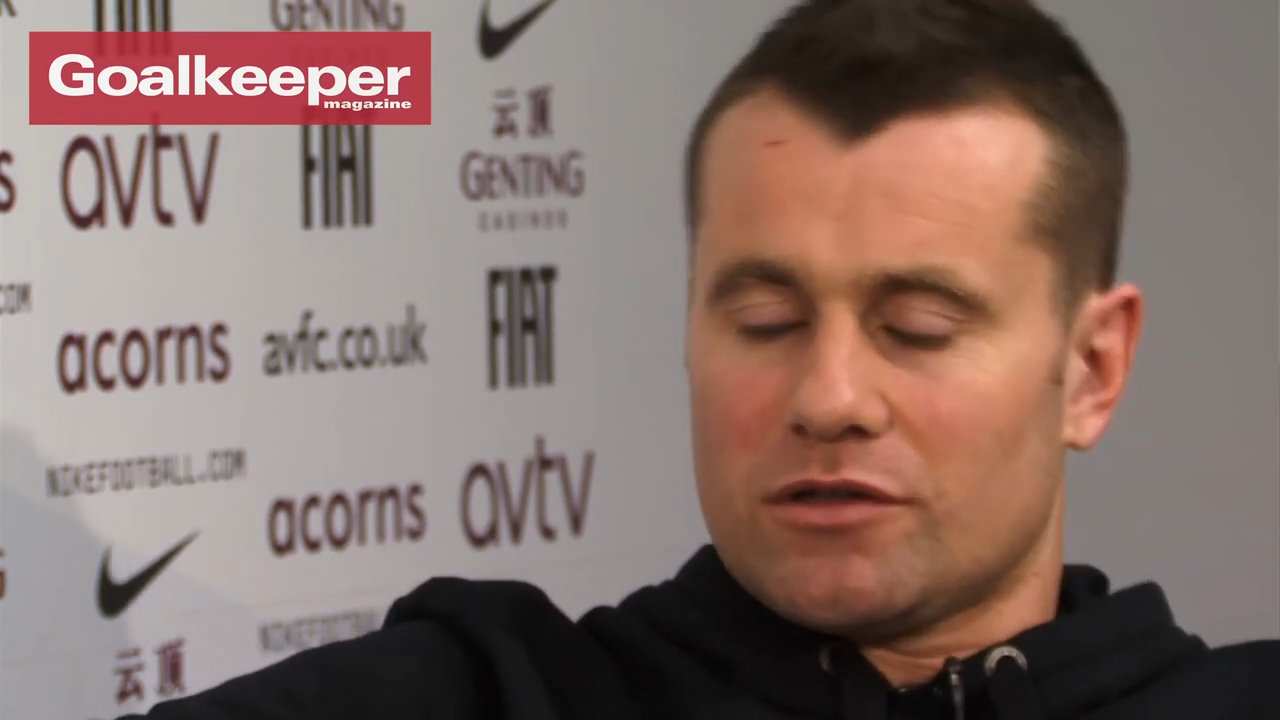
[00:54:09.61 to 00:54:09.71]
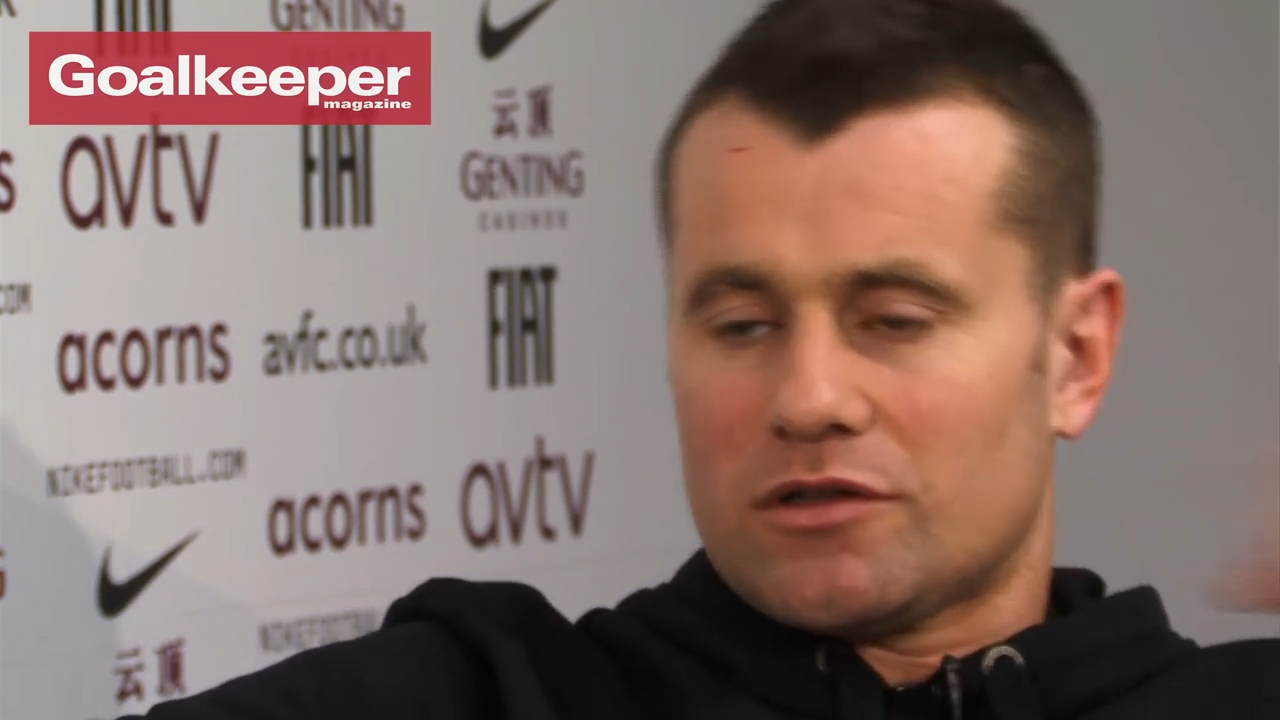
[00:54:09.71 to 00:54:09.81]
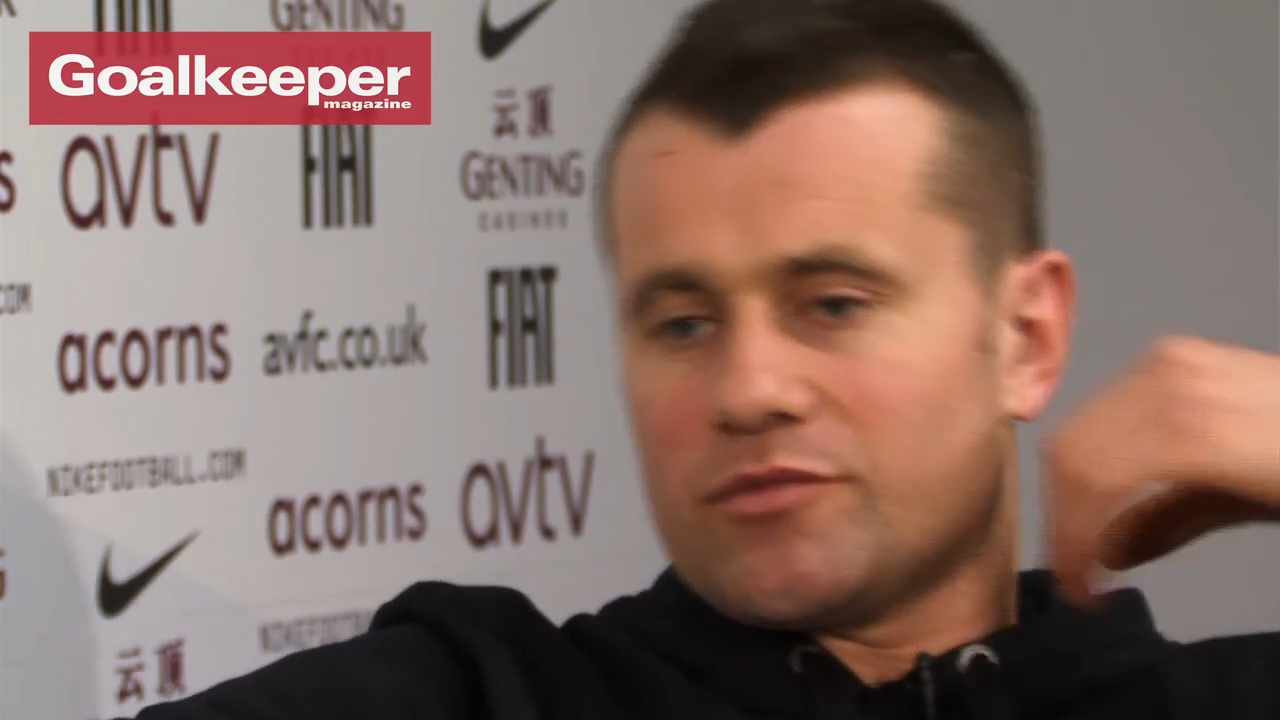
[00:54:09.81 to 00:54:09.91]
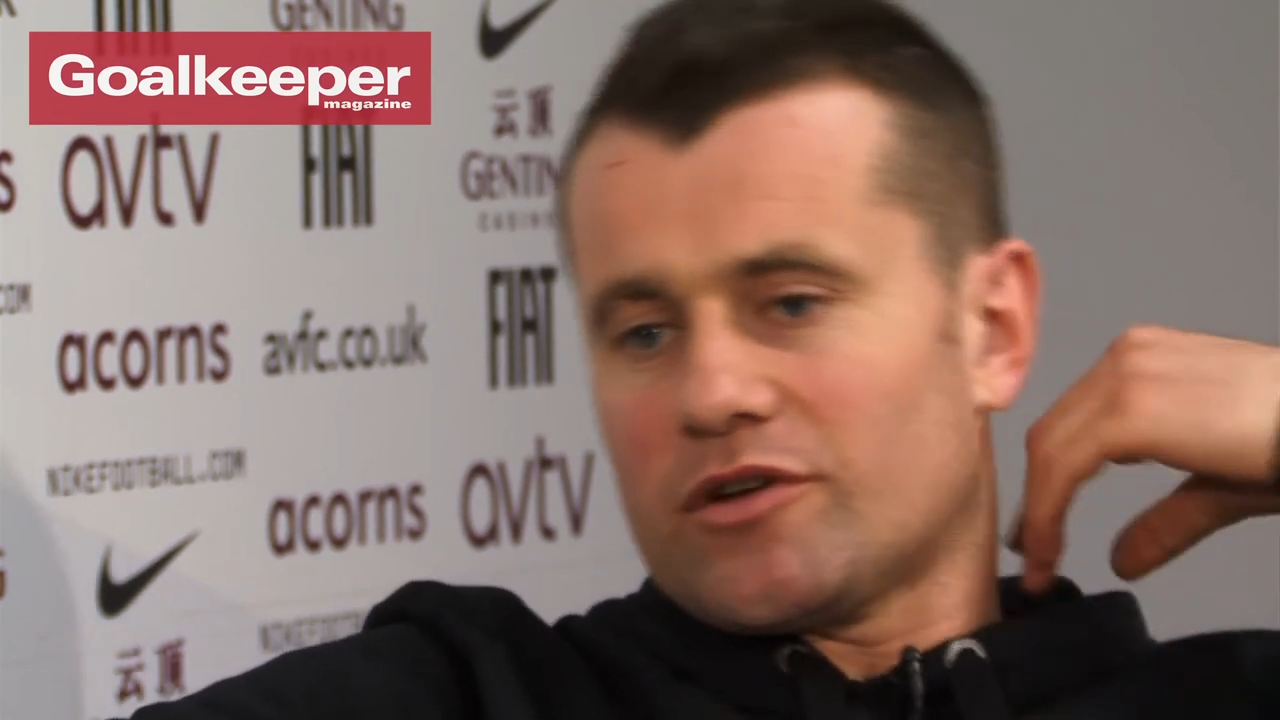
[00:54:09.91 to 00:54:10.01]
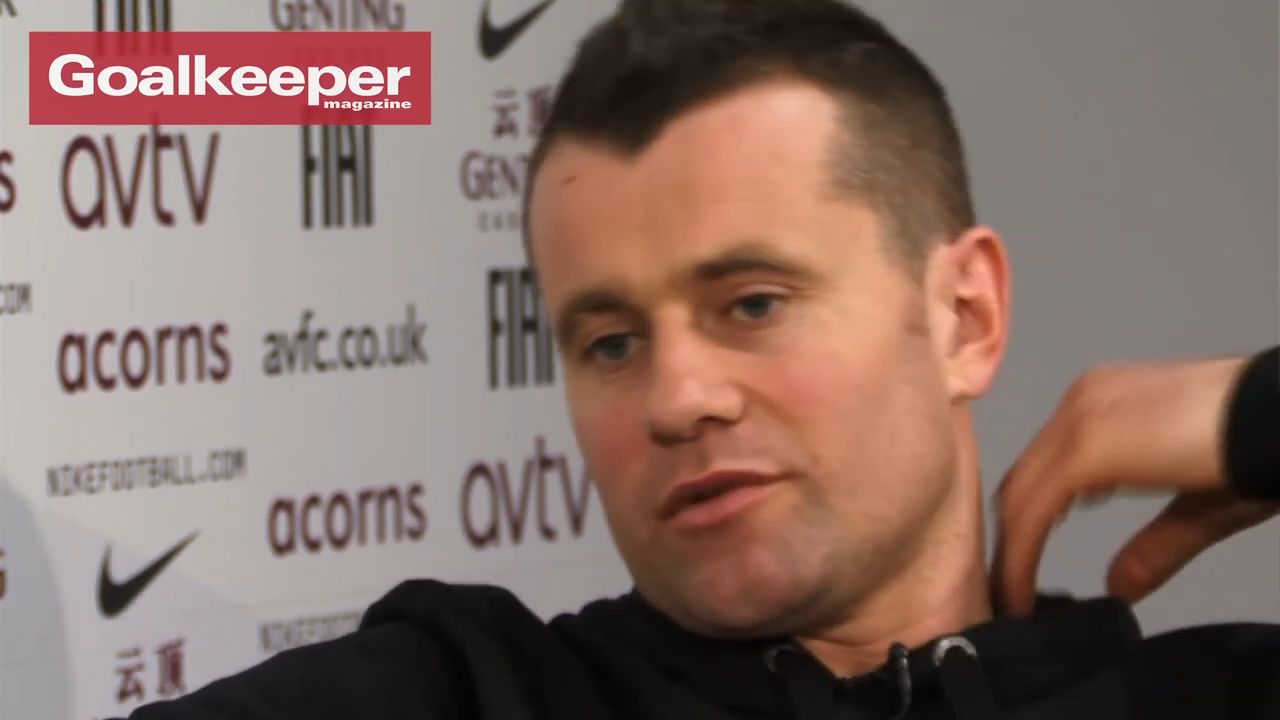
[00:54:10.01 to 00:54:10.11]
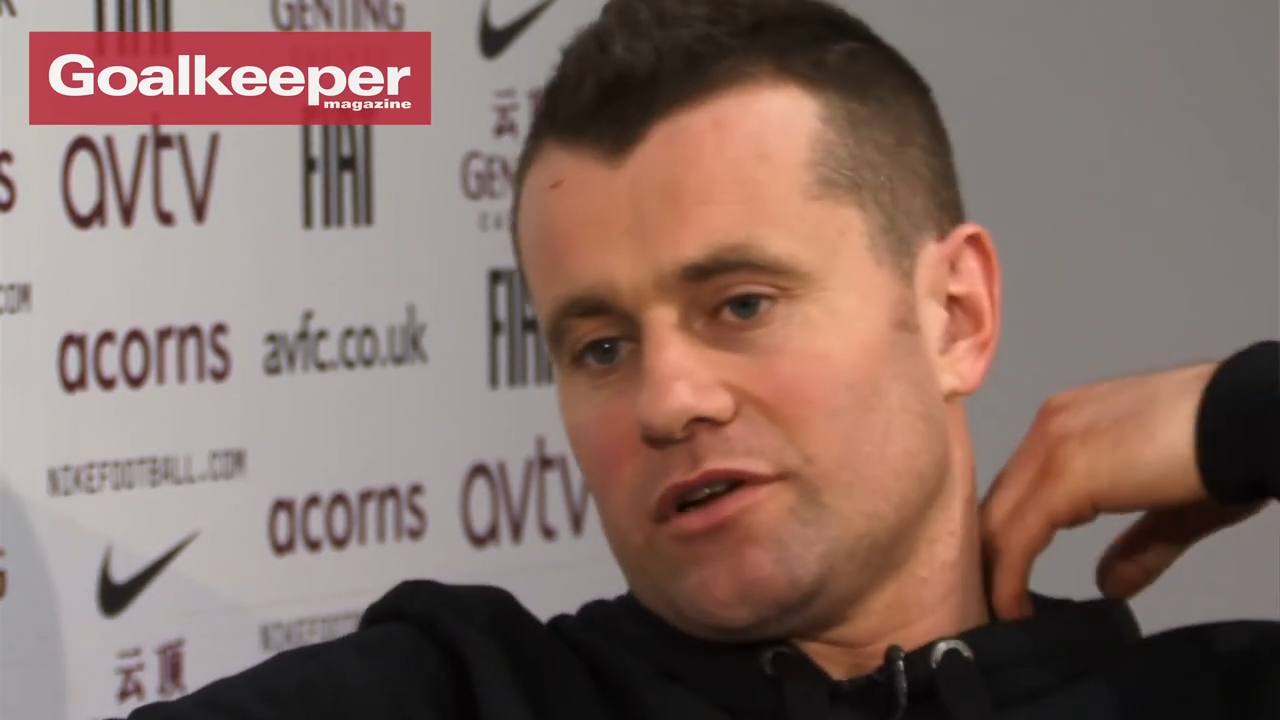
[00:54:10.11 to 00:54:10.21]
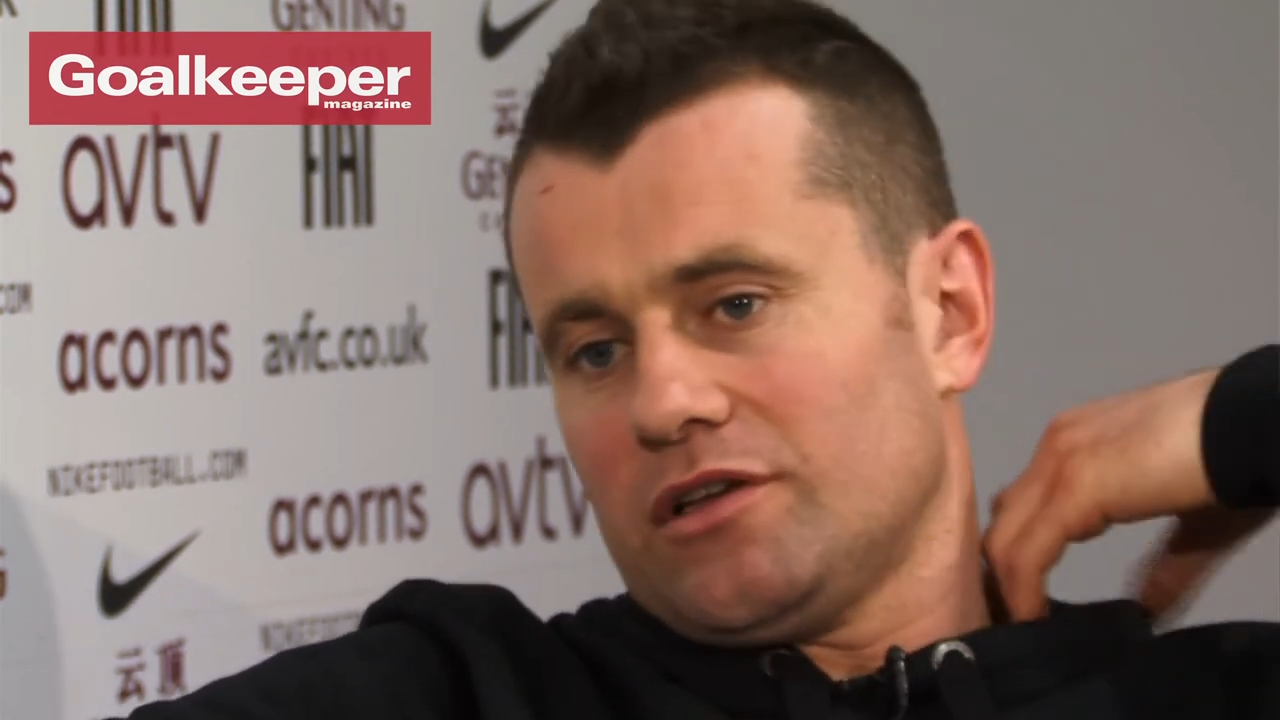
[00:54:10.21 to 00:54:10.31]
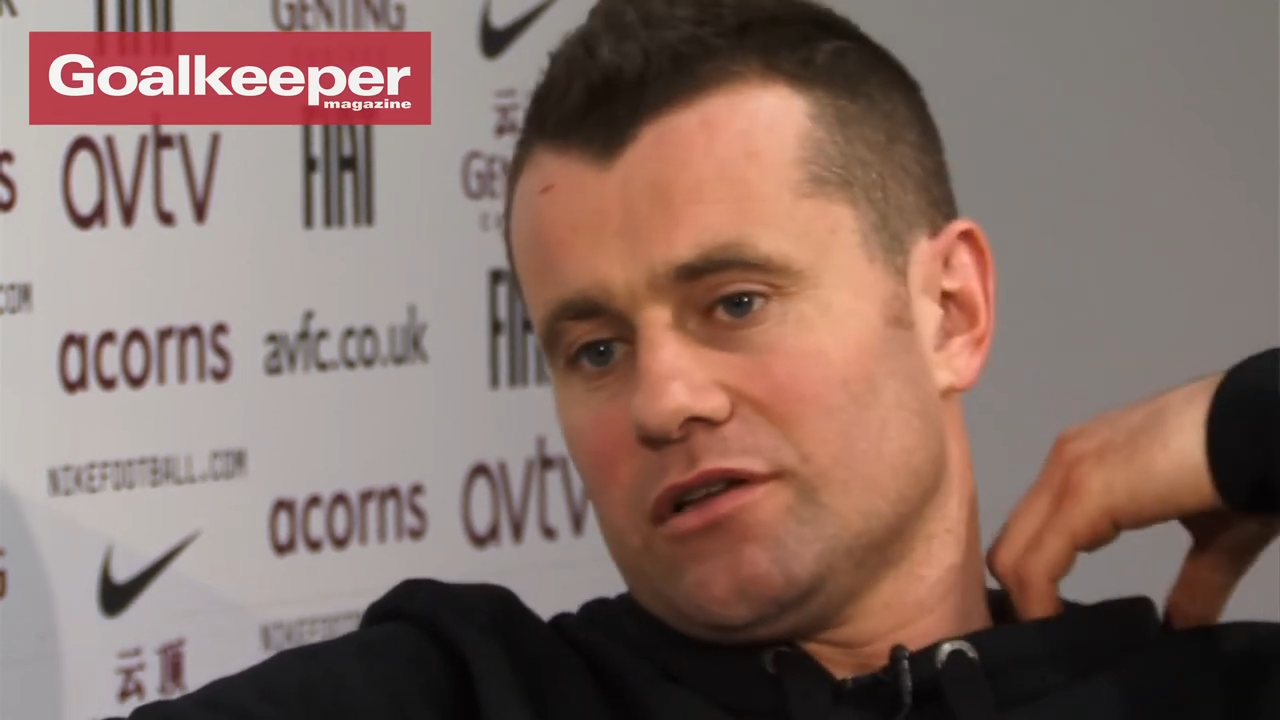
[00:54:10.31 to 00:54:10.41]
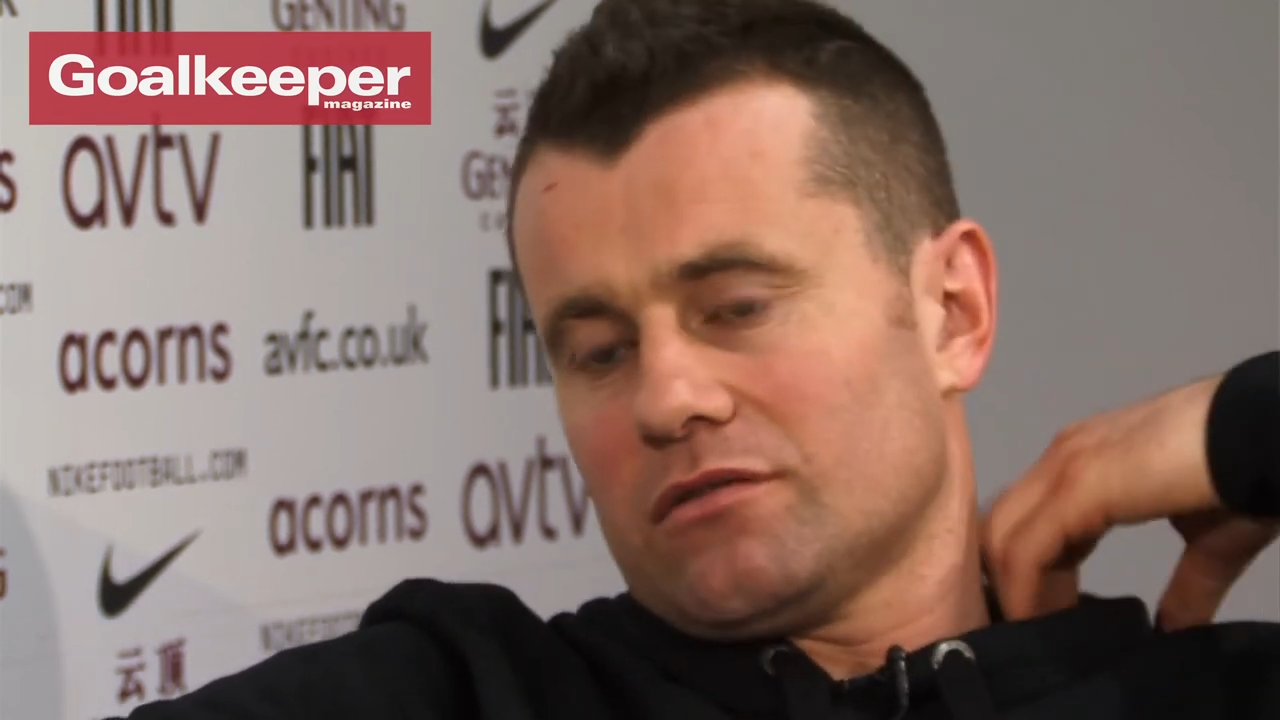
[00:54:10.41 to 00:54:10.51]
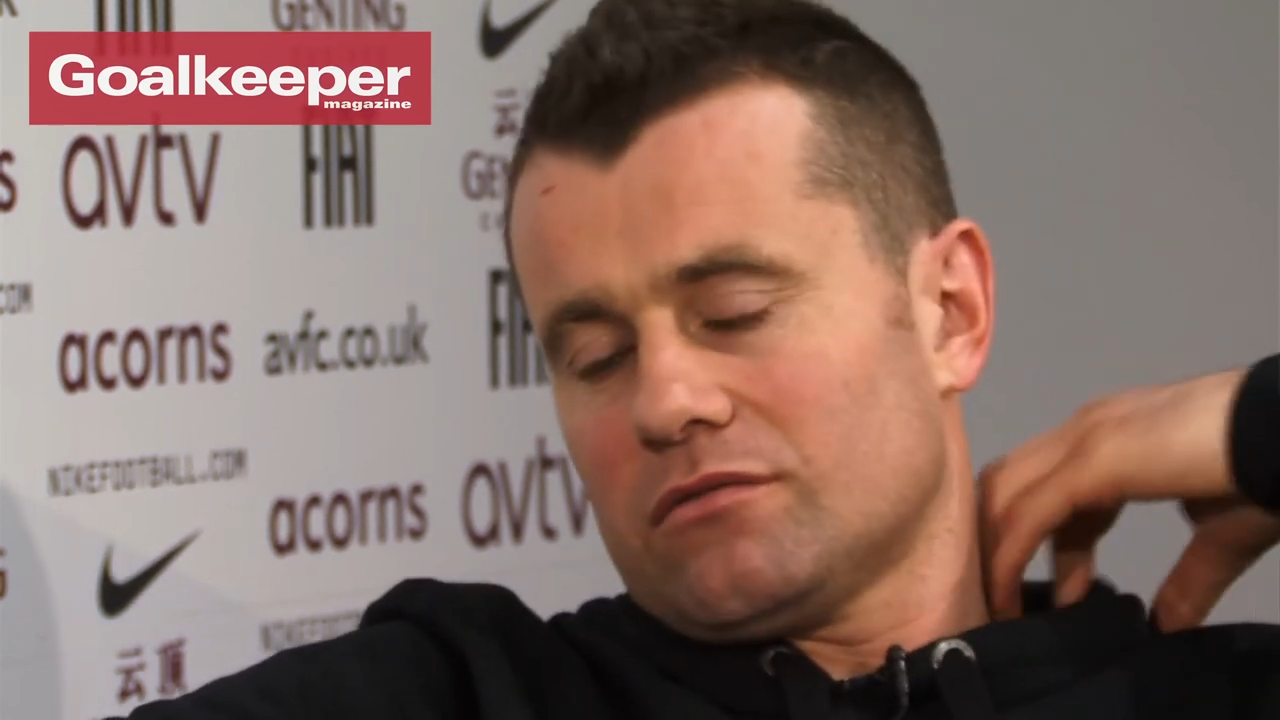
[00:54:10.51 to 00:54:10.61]
in the Premier
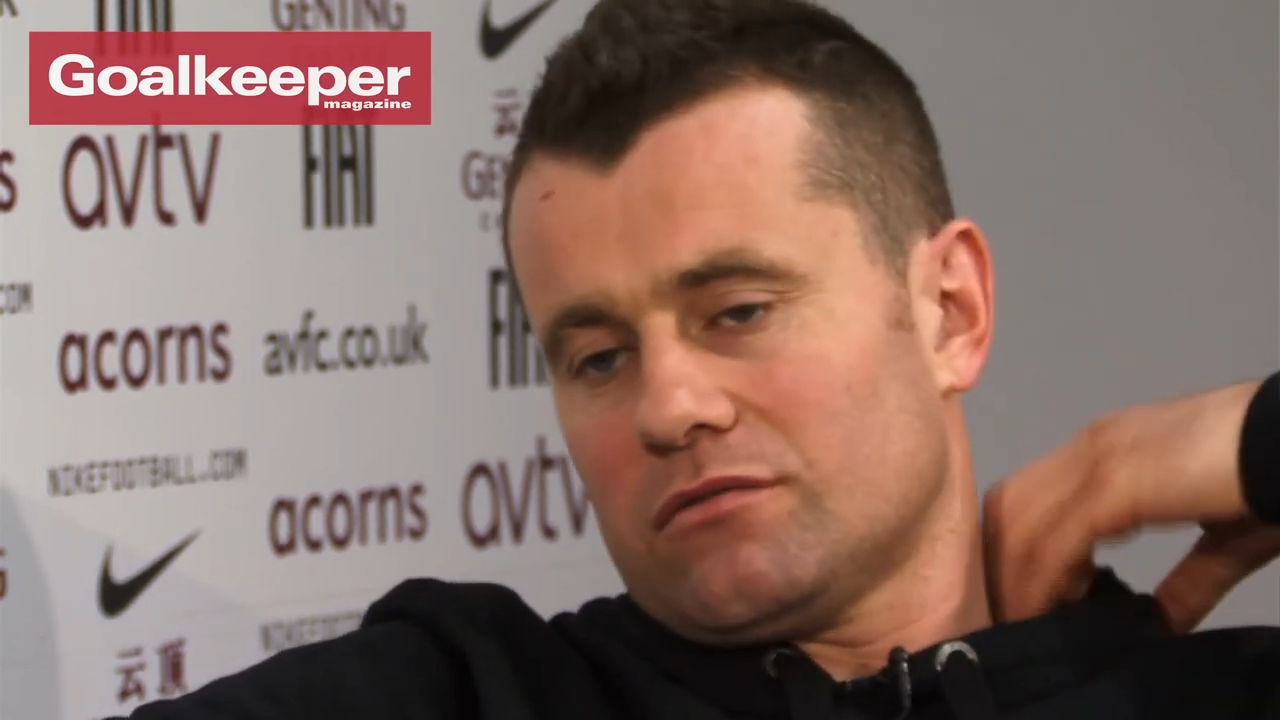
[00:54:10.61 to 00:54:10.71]
League and